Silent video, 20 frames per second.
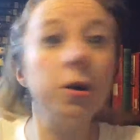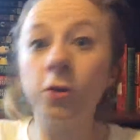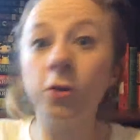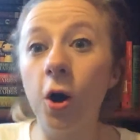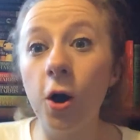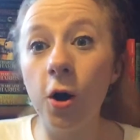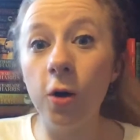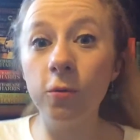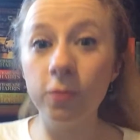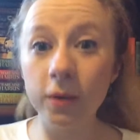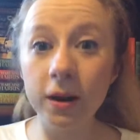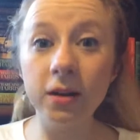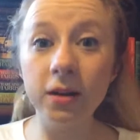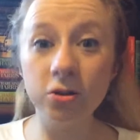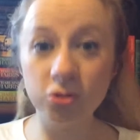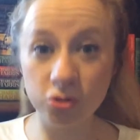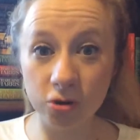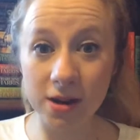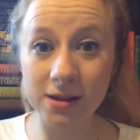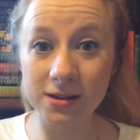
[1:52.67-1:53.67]
Go
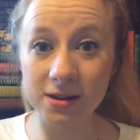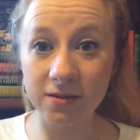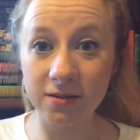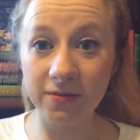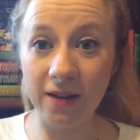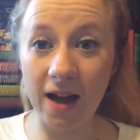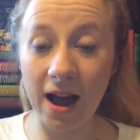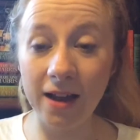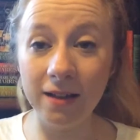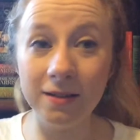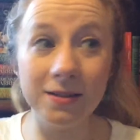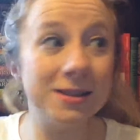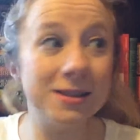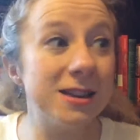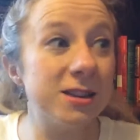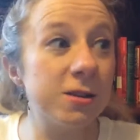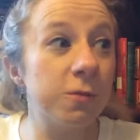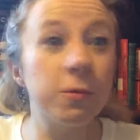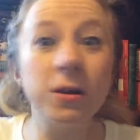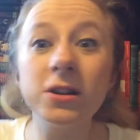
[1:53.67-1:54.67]
read Dresden Files.
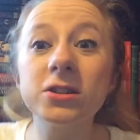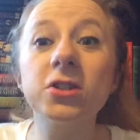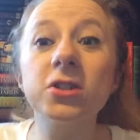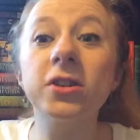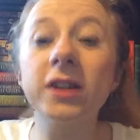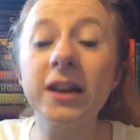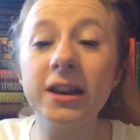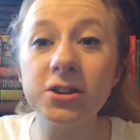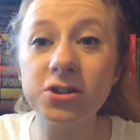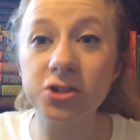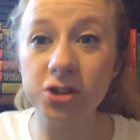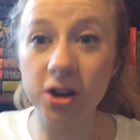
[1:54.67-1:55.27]
He's a wizard in